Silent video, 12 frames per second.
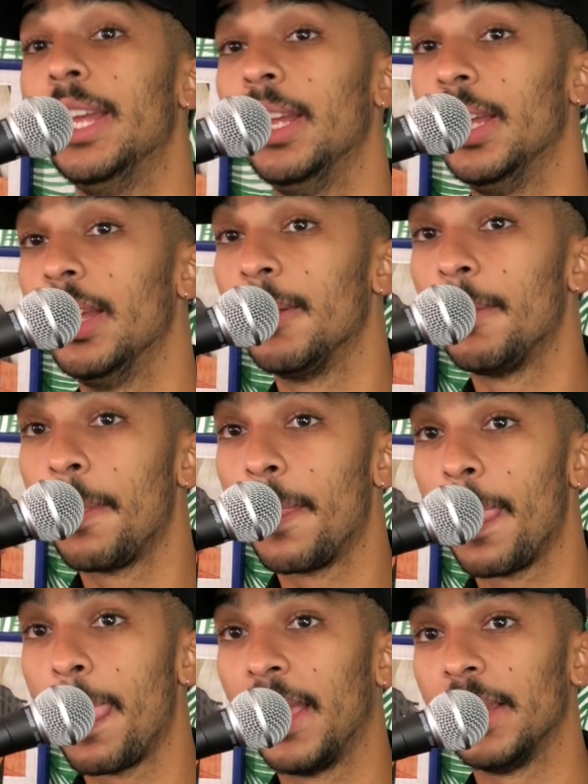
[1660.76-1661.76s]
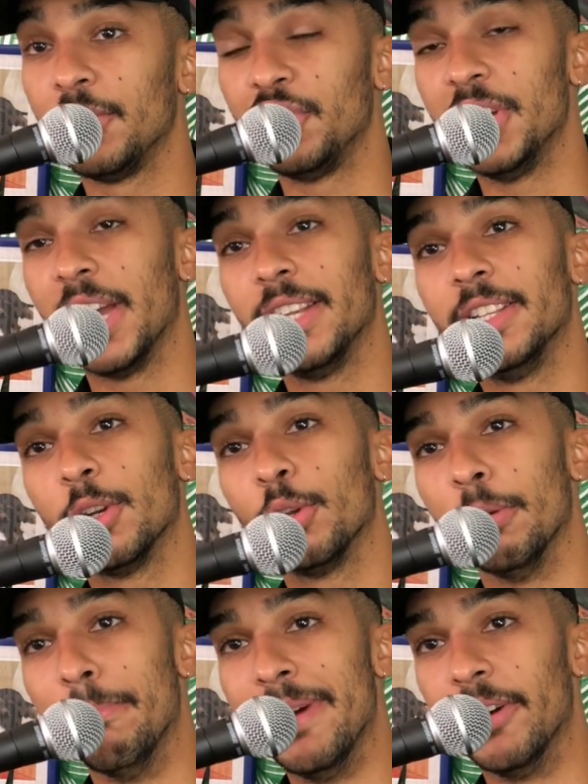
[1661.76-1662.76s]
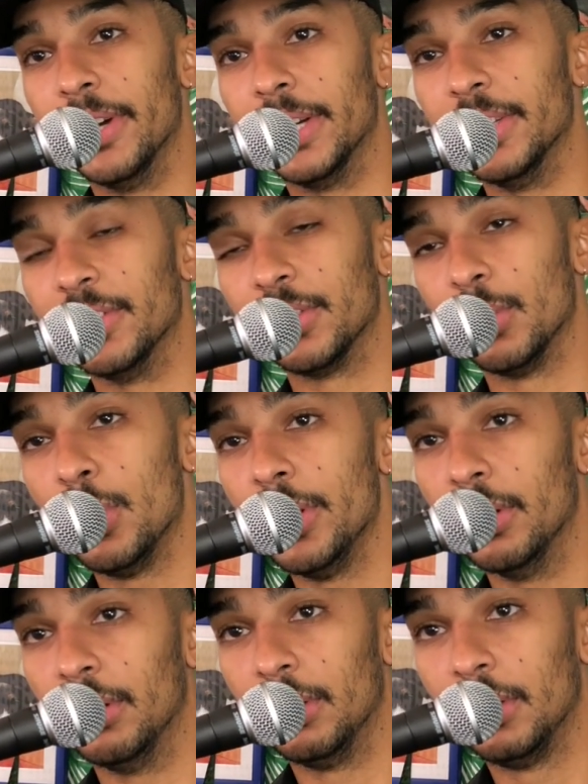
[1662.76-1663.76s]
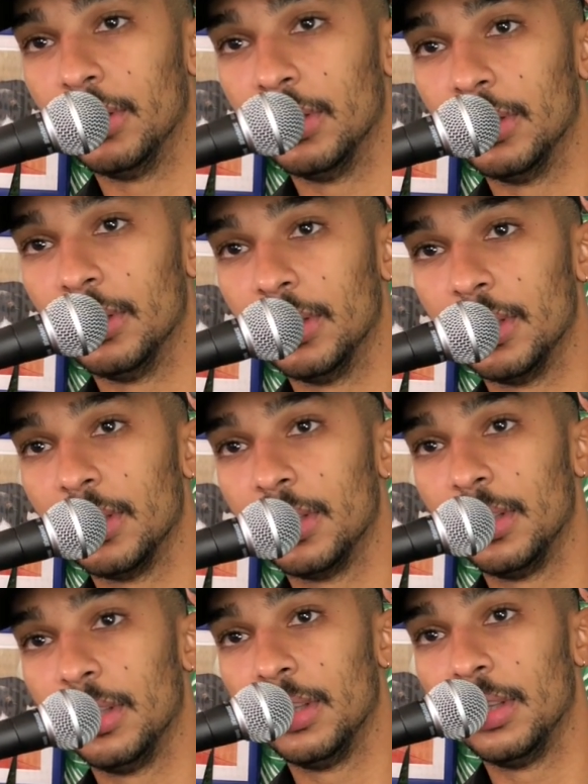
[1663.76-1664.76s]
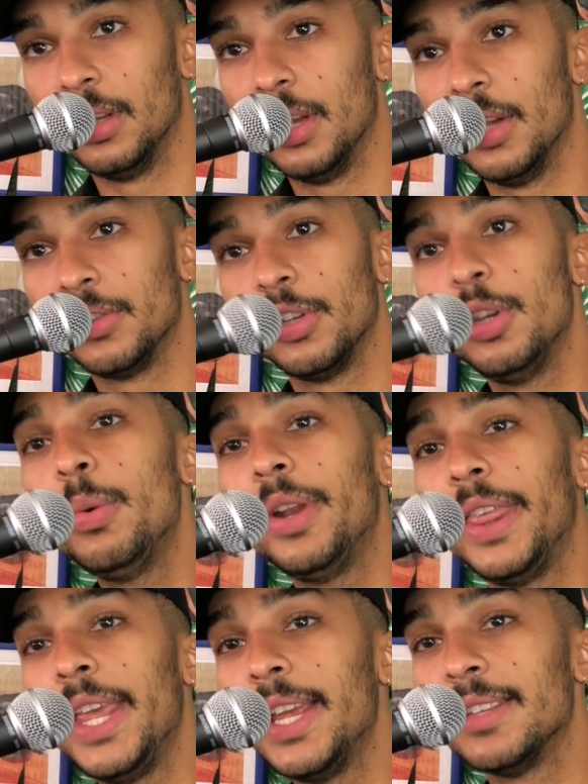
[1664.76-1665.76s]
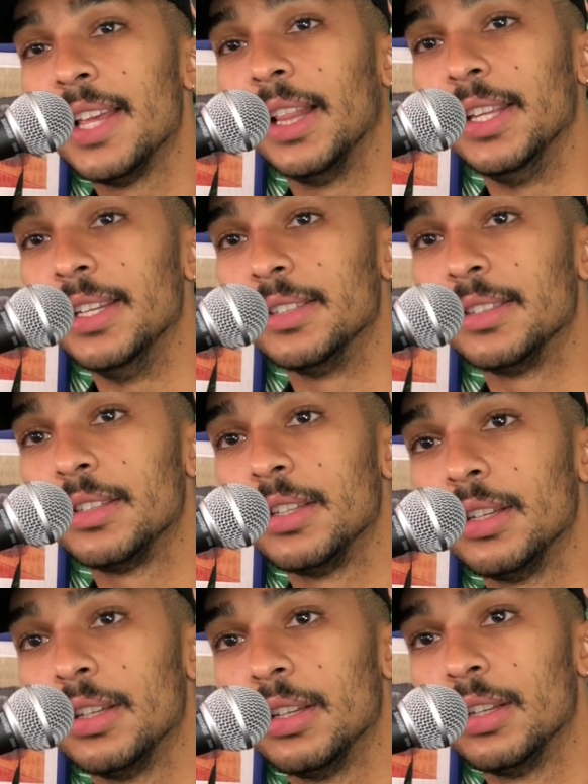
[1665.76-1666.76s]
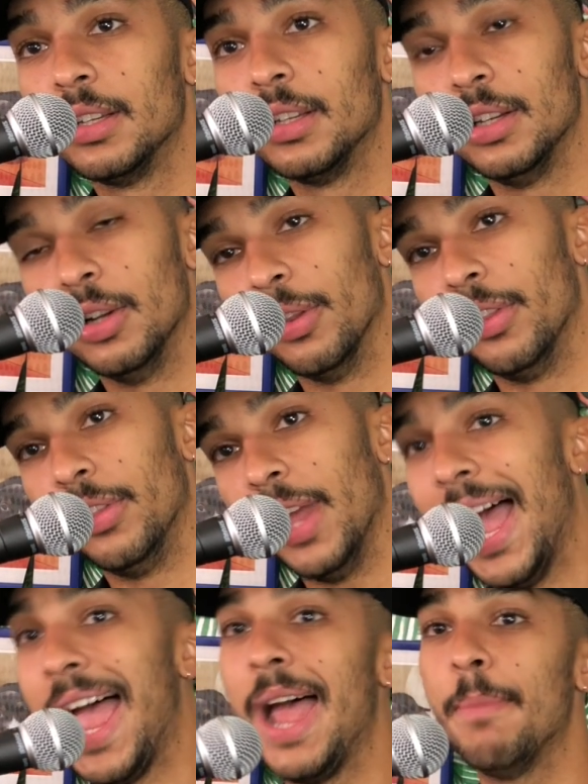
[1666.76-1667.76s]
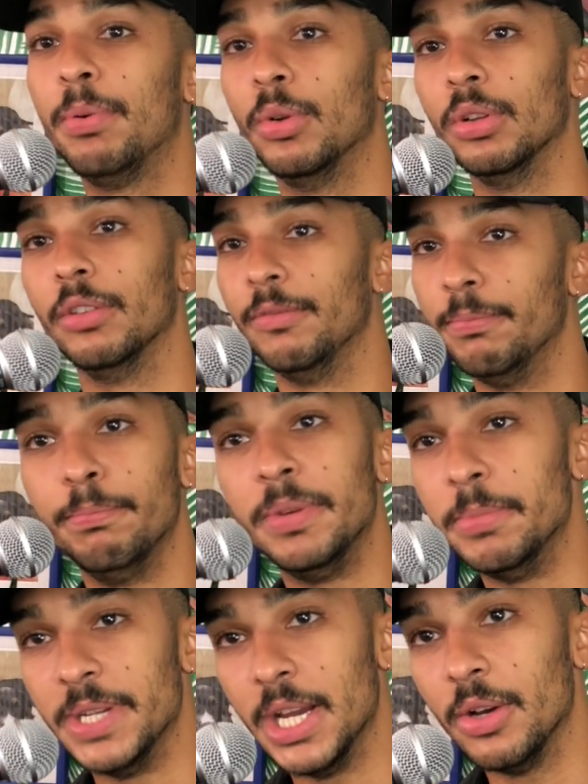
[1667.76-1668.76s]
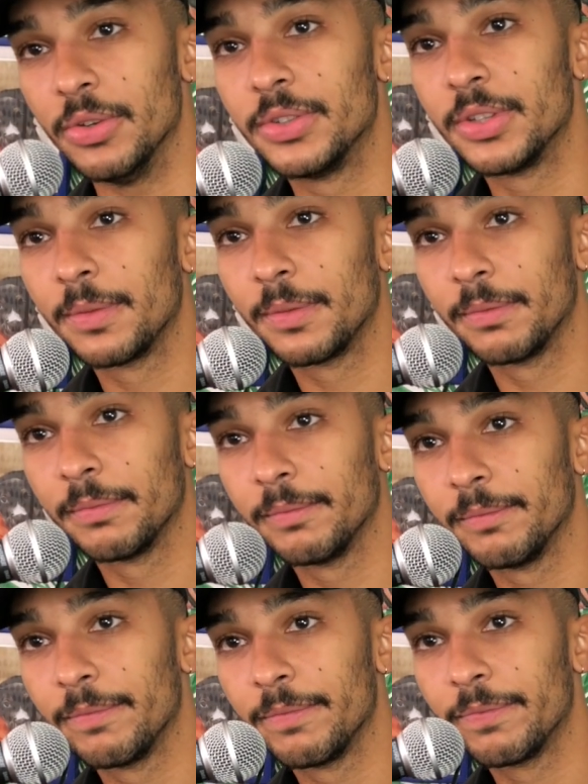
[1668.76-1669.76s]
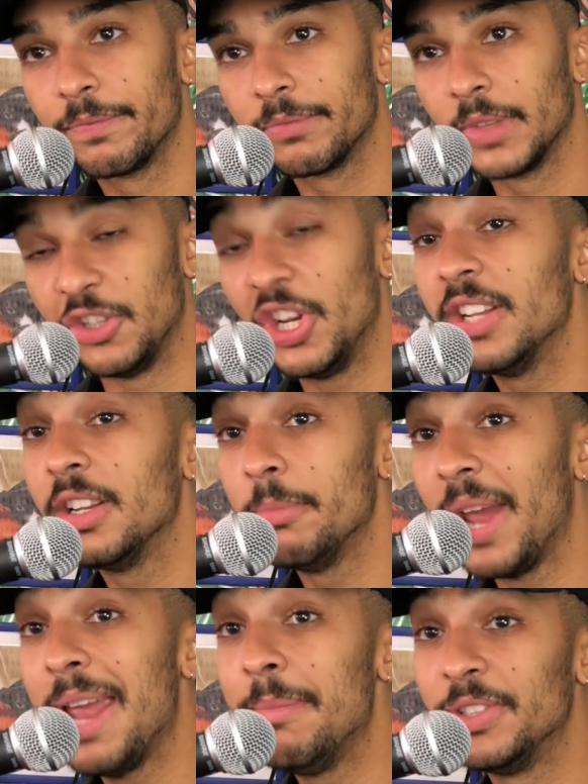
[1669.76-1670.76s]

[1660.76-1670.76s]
That would kill me. She got it done on American soil. So you would think it's at least, huh, you know, the apple of BBLs. She had that in Miami